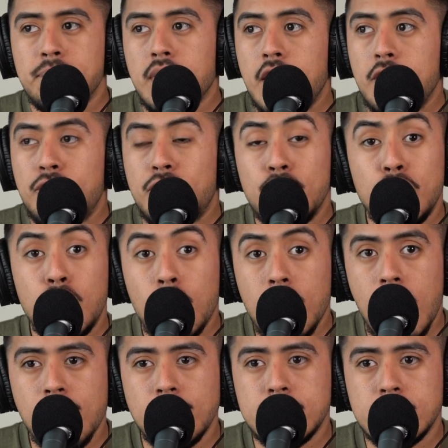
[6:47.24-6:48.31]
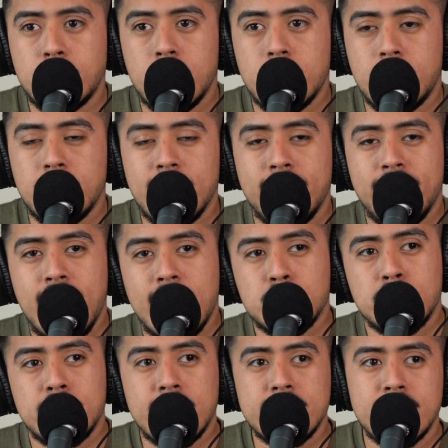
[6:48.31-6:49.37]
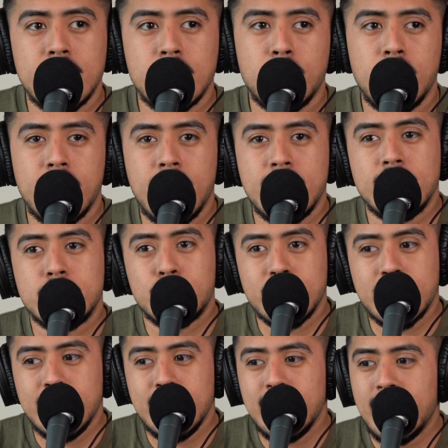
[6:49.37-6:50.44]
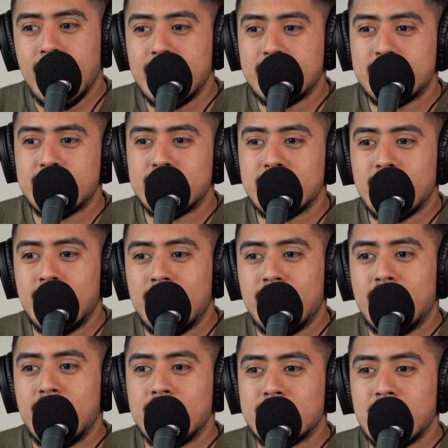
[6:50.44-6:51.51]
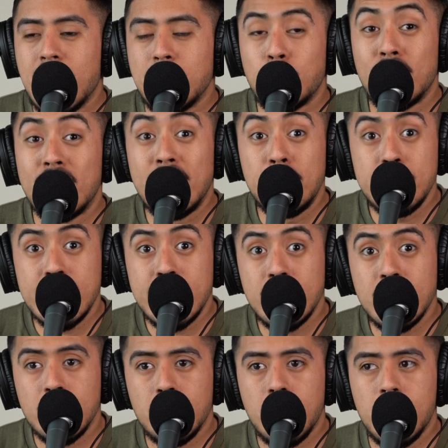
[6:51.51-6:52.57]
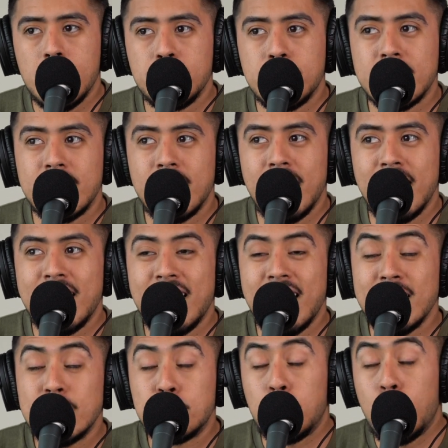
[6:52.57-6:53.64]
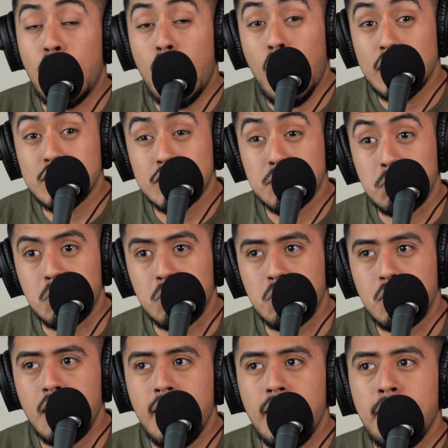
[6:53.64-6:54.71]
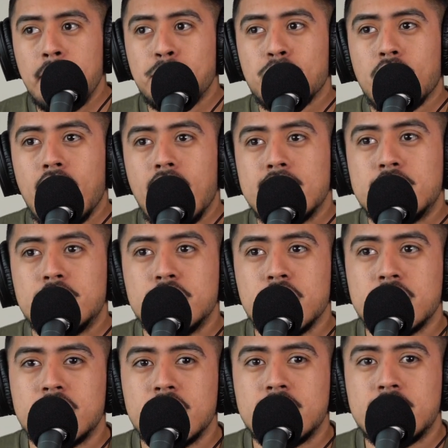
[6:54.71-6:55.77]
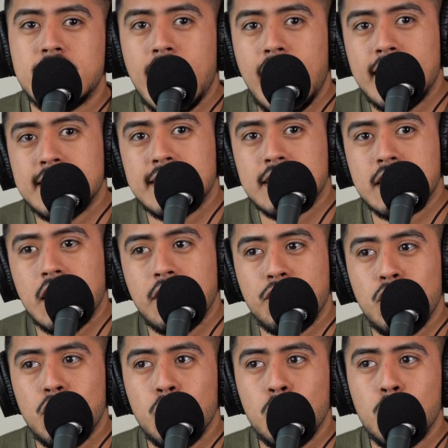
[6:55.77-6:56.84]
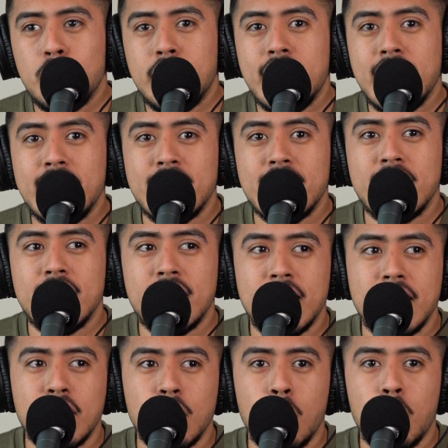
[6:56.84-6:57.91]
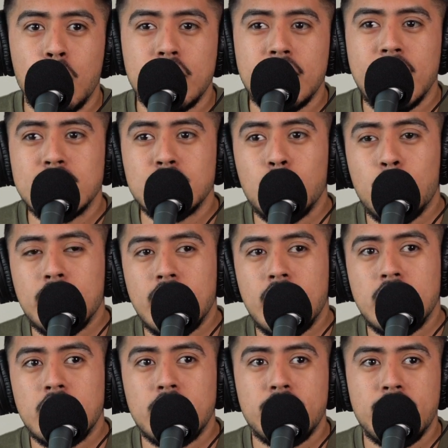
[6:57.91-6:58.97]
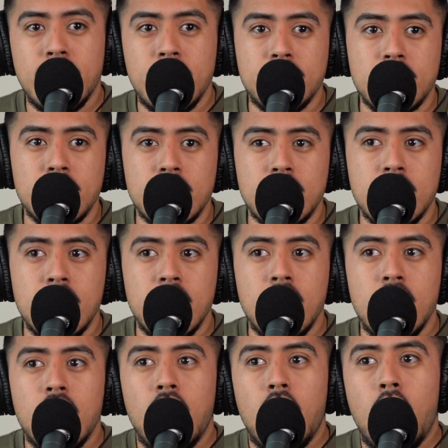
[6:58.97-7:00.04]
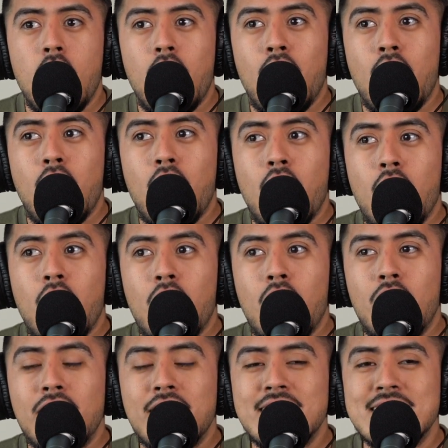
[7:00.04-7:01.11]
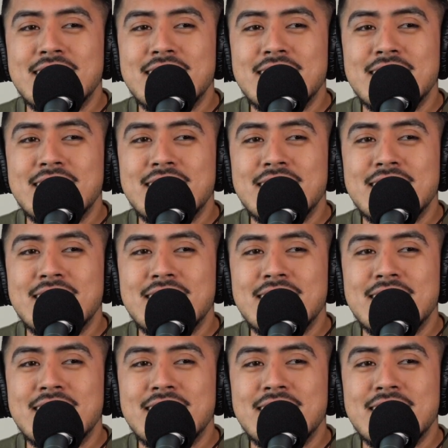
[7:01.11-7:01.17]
If you don't have a generator, yeah, that's when things get kind of tricky. It's a lot more limiting, but it is possible. It's just the chances of you getting it done or things going in your favor are